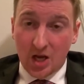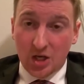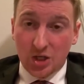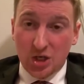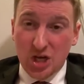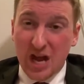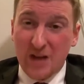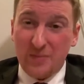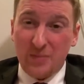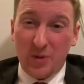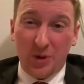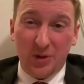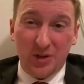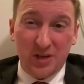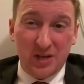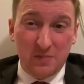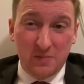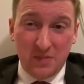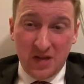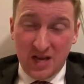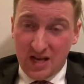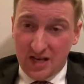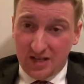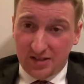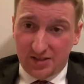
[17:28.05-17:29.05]
John
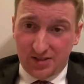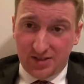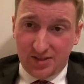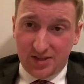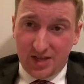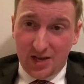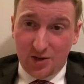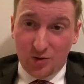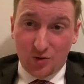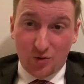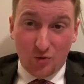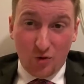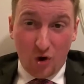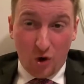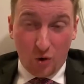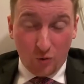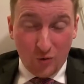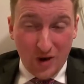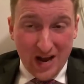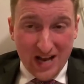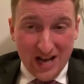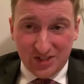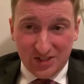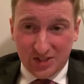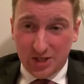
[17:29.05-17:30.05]
Bolton admits that
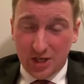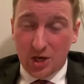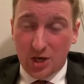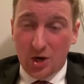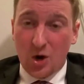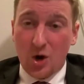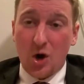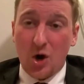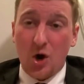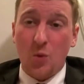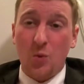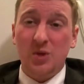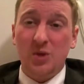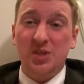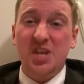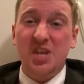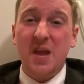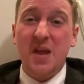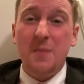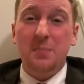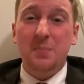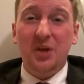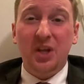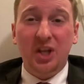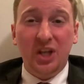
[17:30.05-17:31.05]
arresting her
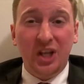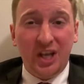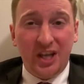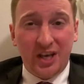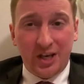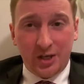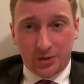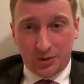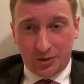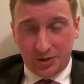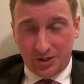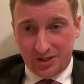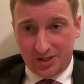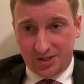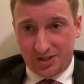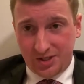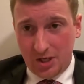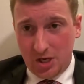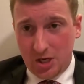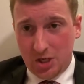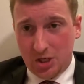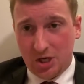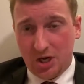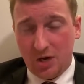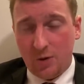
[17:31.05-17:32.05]
was a political
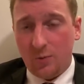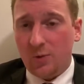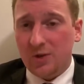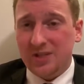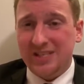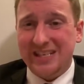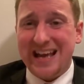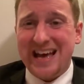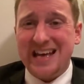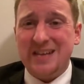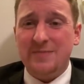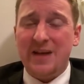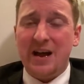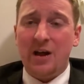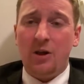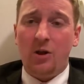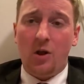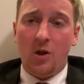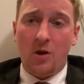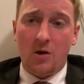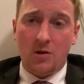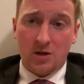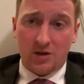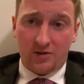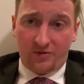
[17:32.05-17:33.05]
decision. It was not about
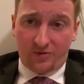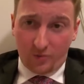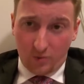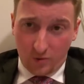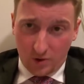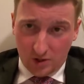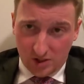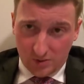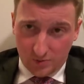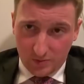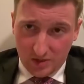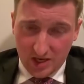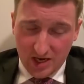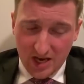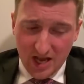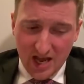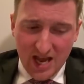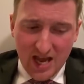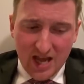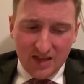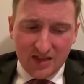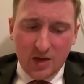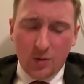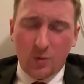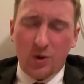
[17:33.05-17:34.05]
law
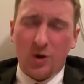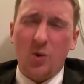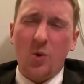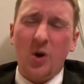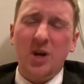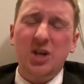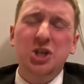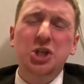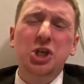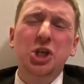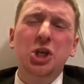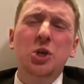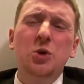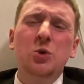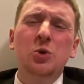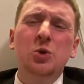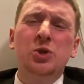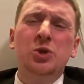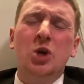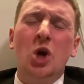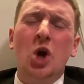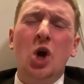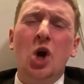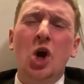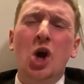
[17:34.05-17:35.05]
enforcement. They were going to
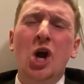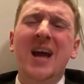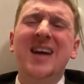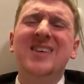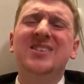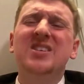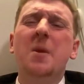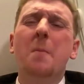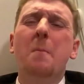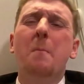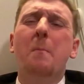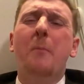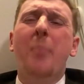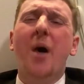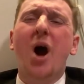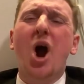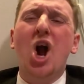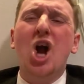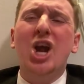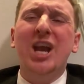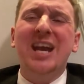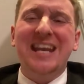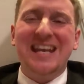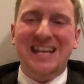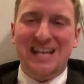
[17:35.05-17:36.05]
use her as a
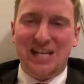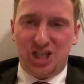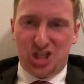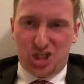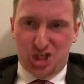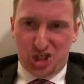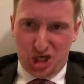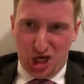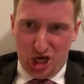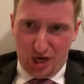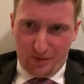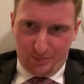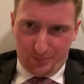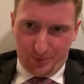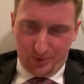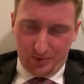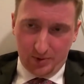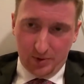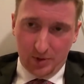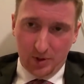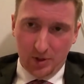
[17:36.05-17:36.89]
bargaining chip.